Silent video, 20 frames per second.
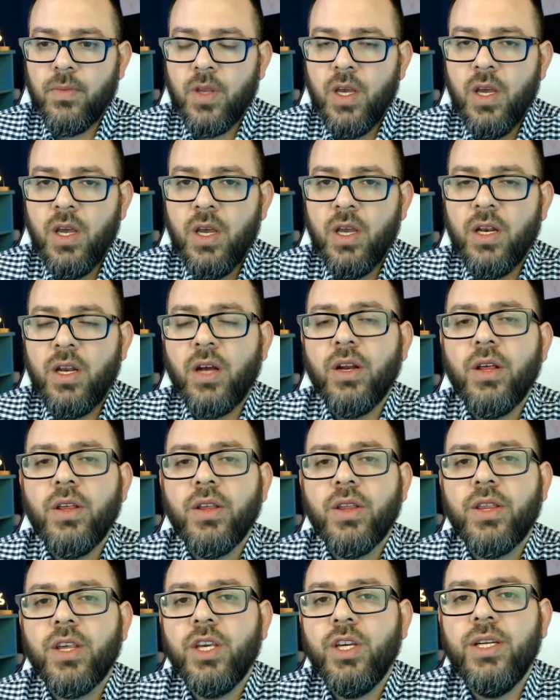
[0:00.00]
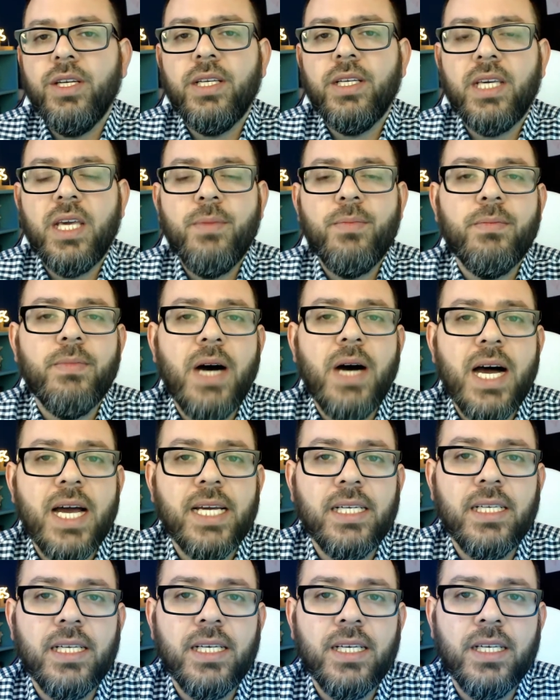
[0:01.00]
Now, another thing you need to keep in mind
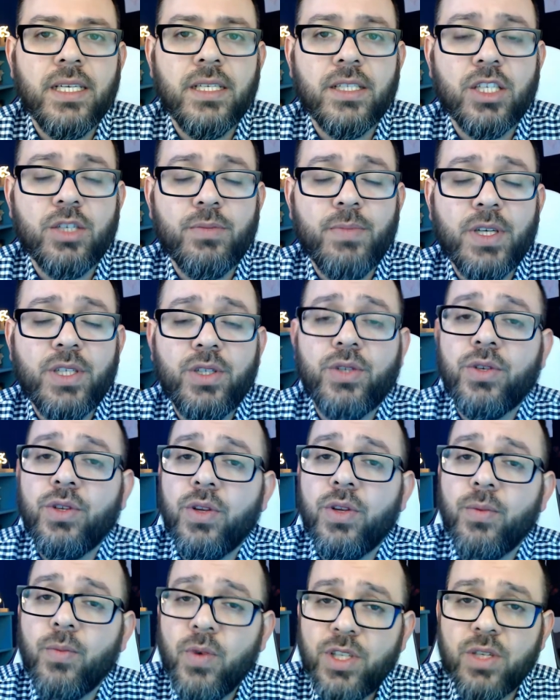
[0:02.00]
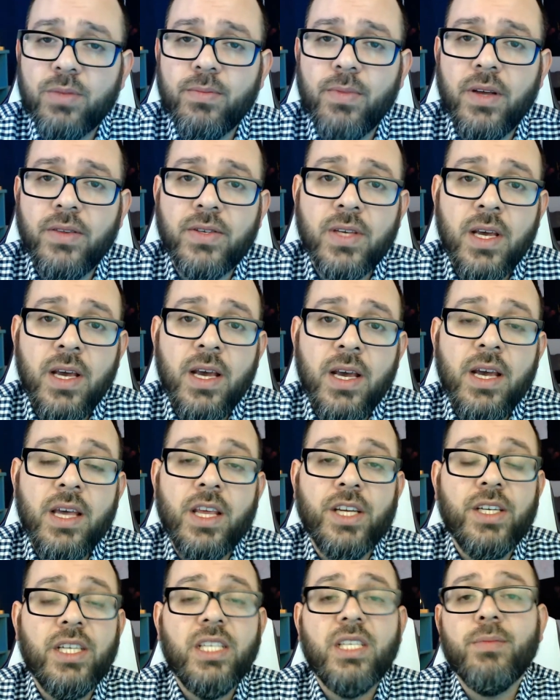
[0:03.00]
is, especially during the winter months, that you
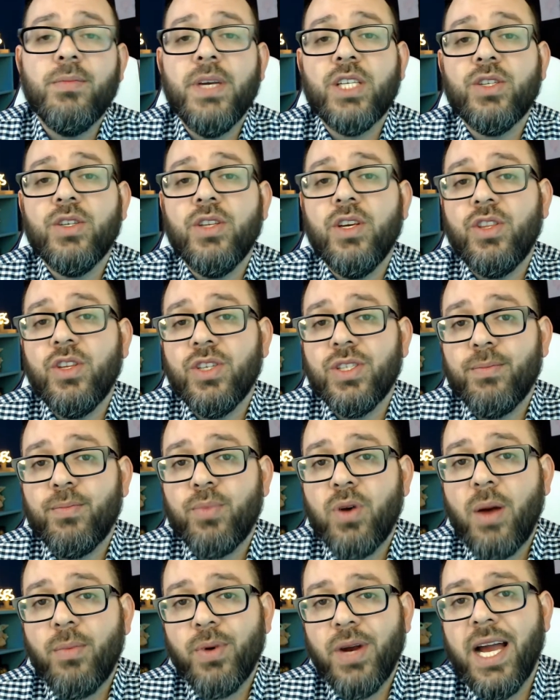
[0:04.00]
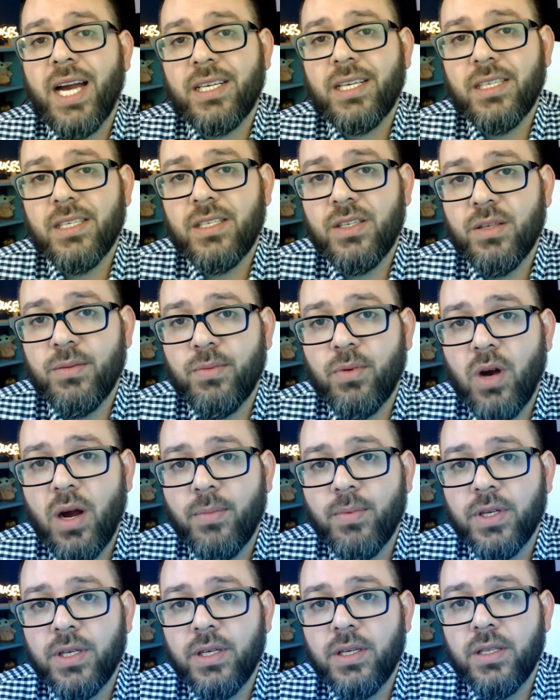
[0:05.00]
need to make sure that there's proper access to the
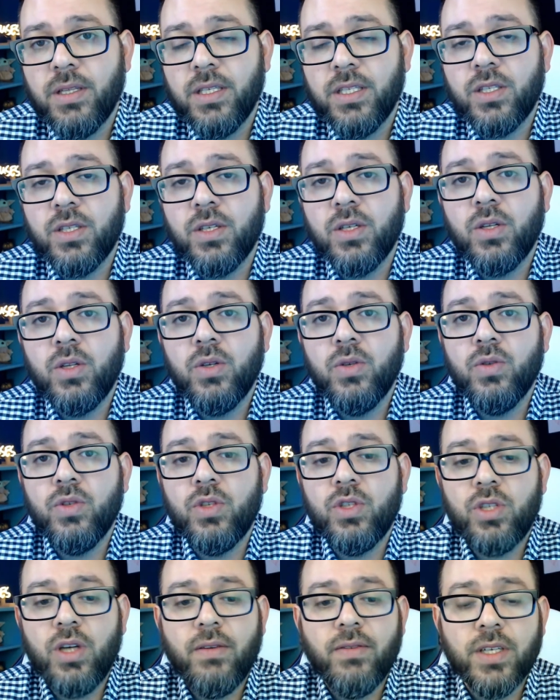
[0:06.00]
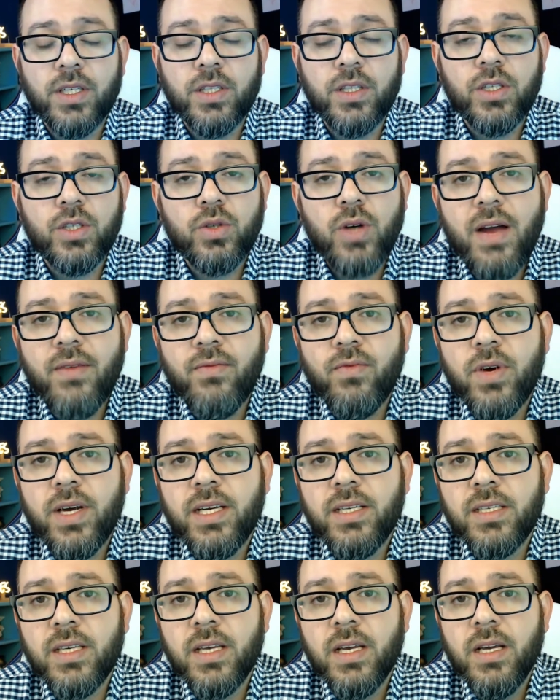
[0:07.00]
property. This includes shoveling the
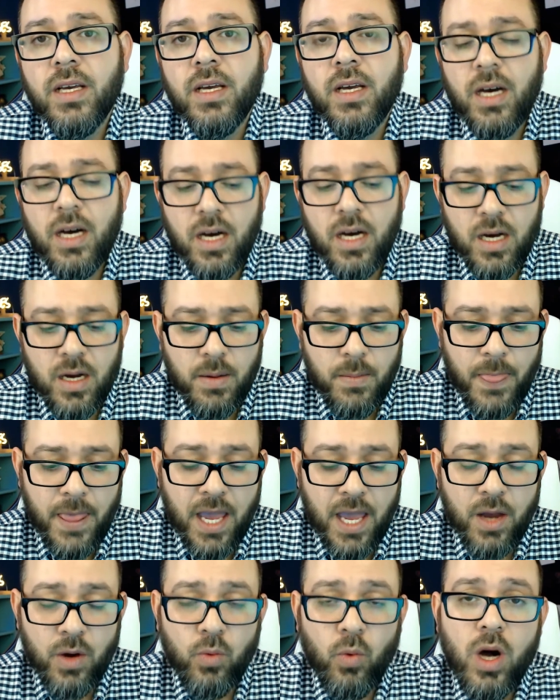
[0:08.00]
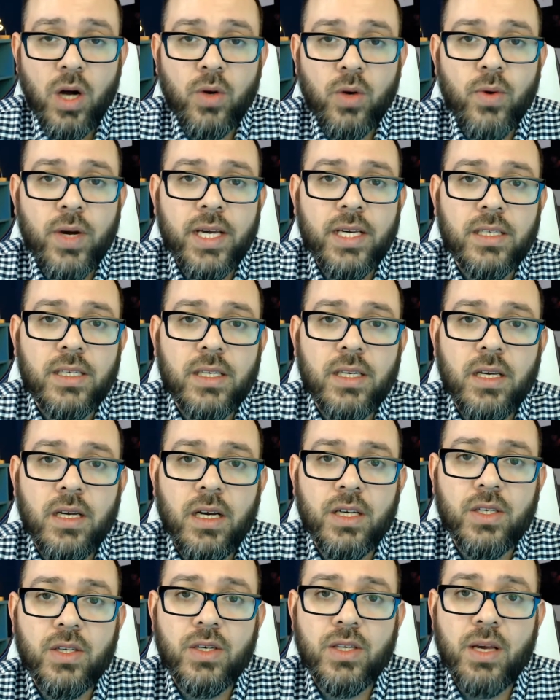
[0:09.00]
driveways and walkways
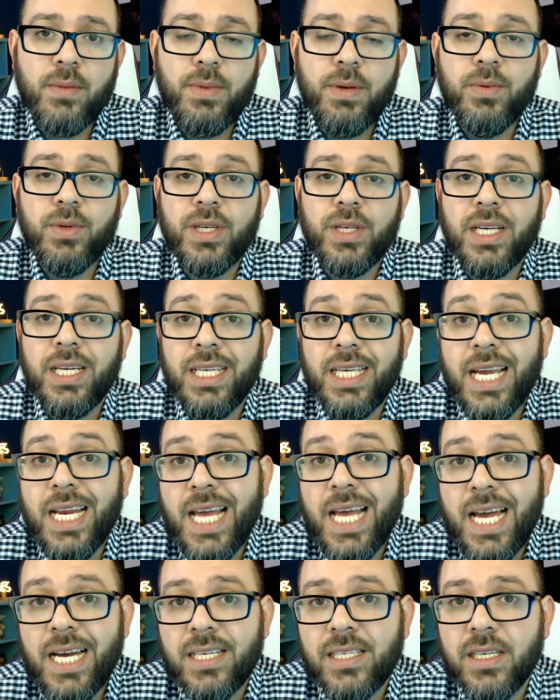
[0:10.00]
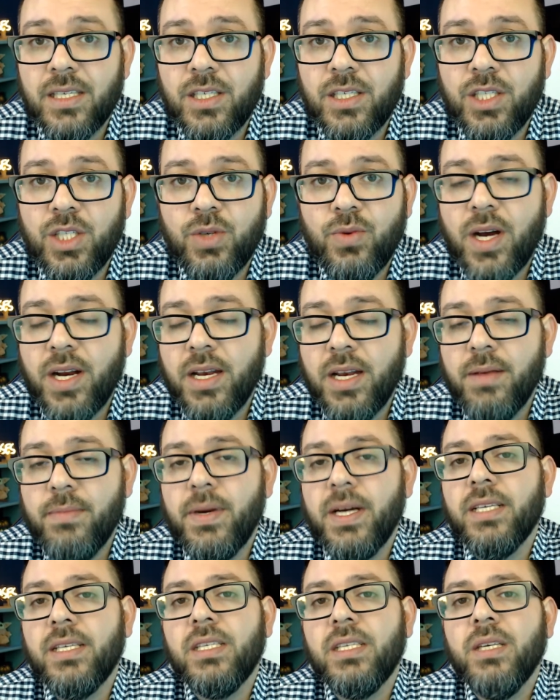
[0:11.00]
so that people can gain access. You don't want anybody
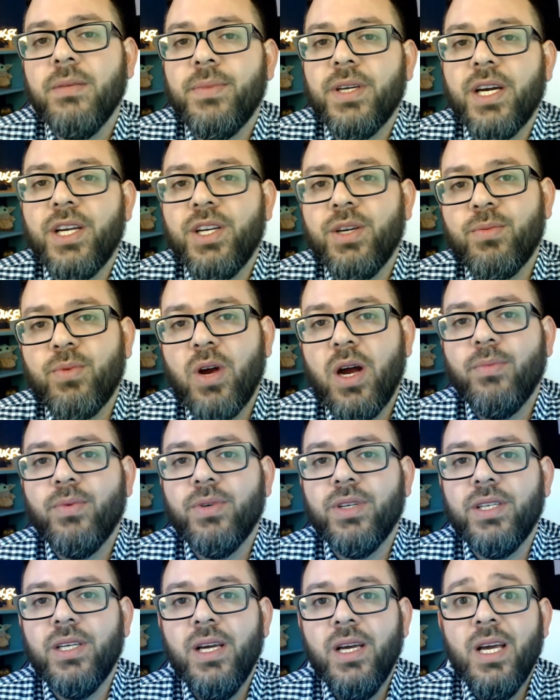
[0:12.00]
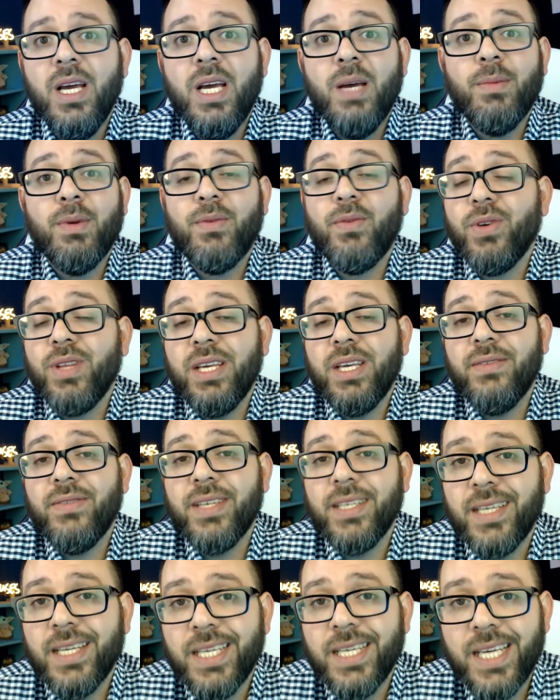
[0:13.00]
slipping on your property before they even
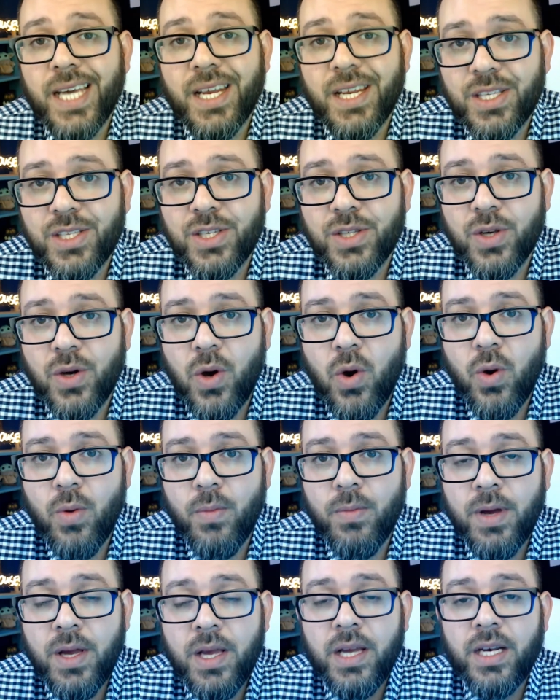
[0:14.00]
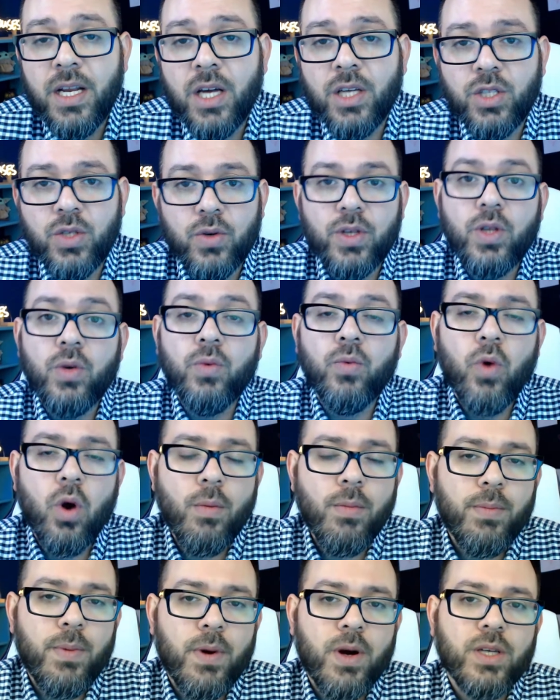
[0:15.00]
get into the home. Now, during the warmer
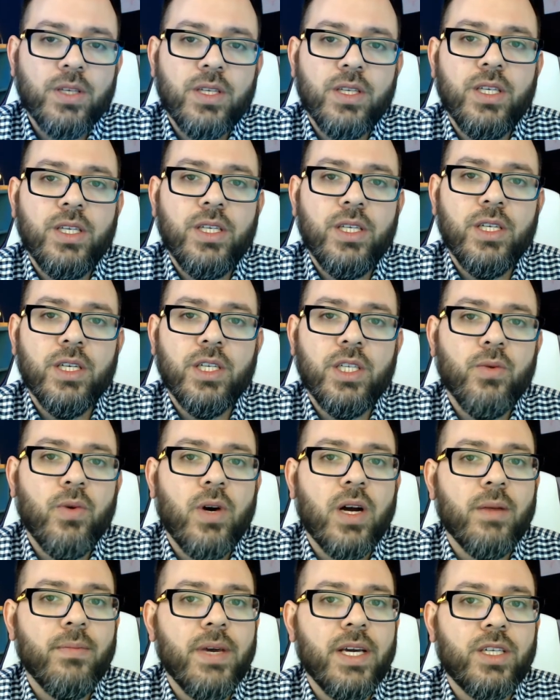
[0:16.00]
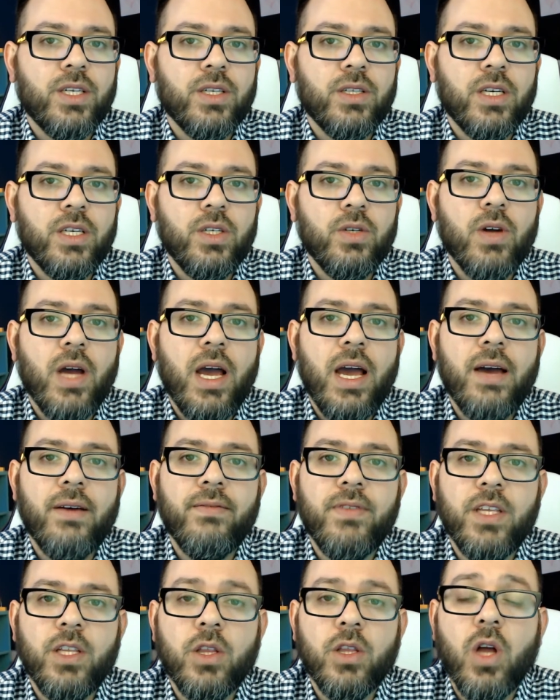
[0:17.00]
parts of the year, you want to make sure that you have
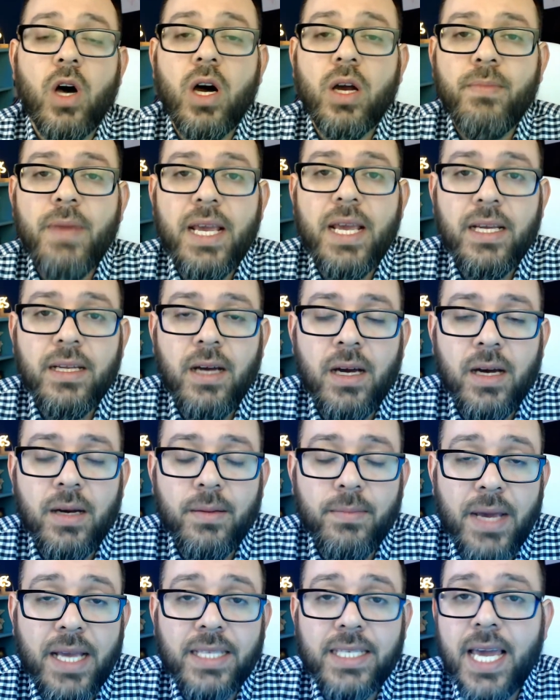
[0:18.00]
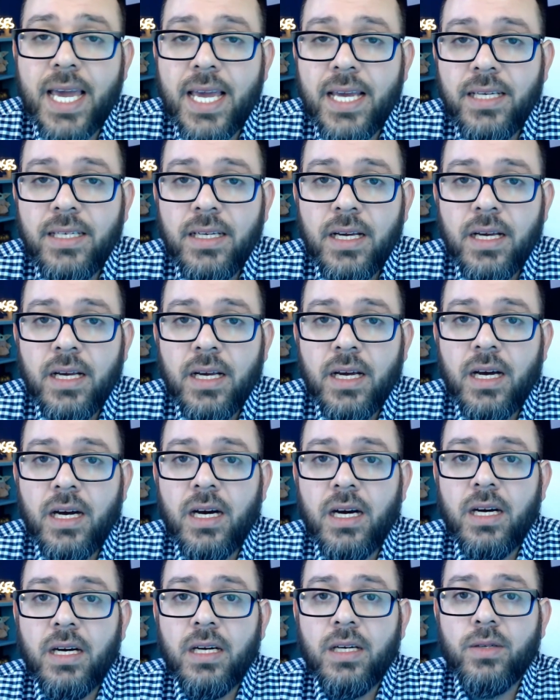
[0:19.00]
the lawn maintained,
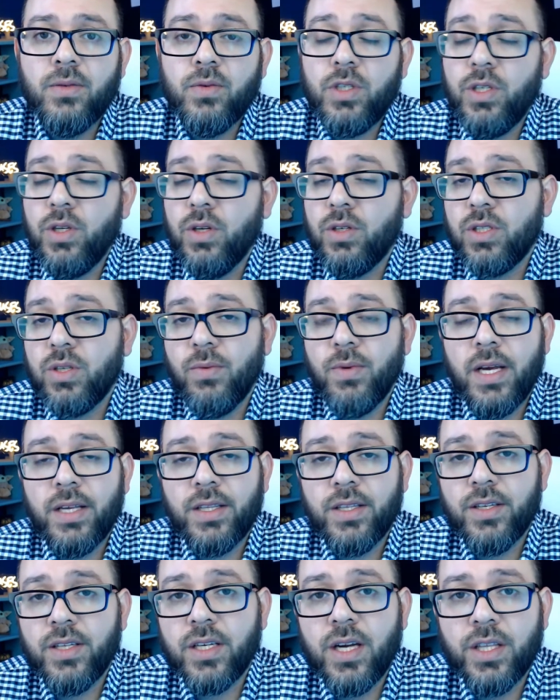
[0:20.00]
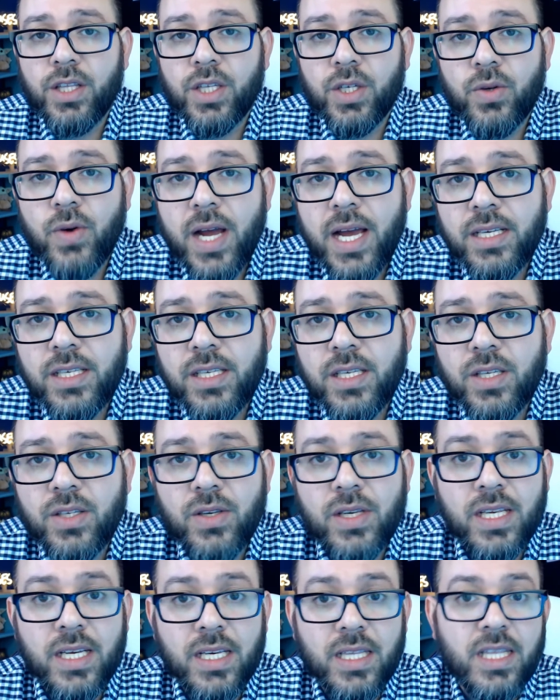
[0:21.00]
with someone out there to cut the grass so
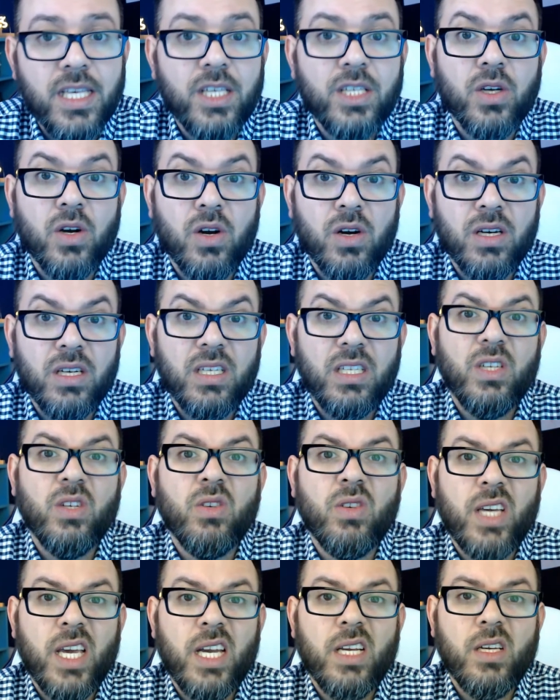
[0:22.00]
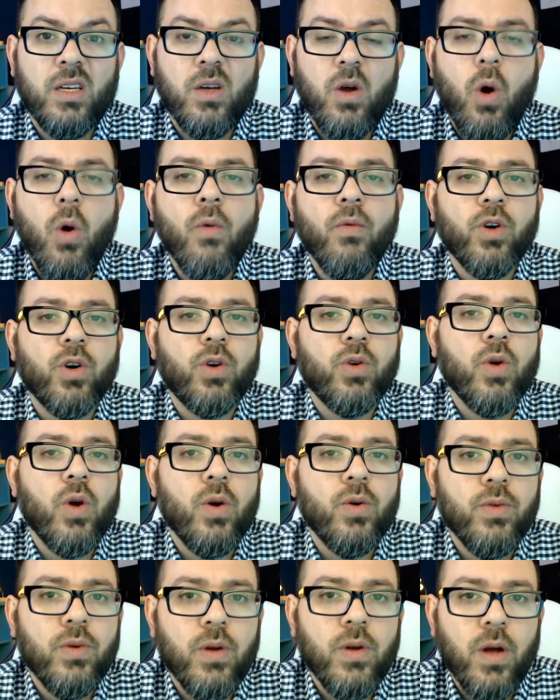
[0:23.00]
that things aren't getting
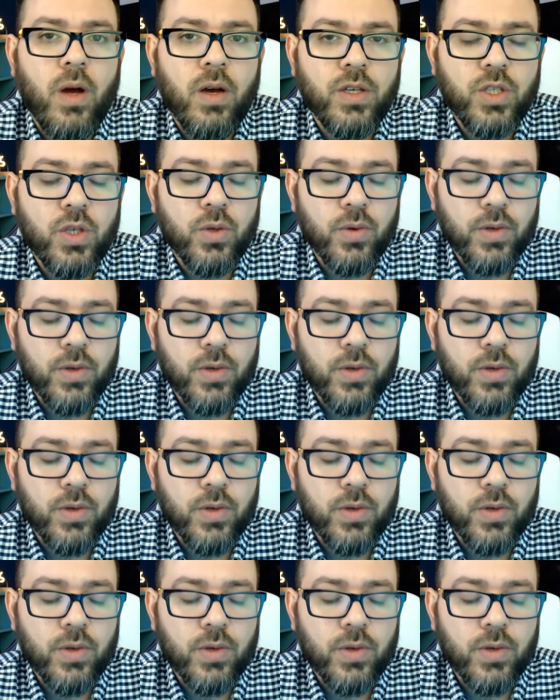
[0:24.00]
overgrown during the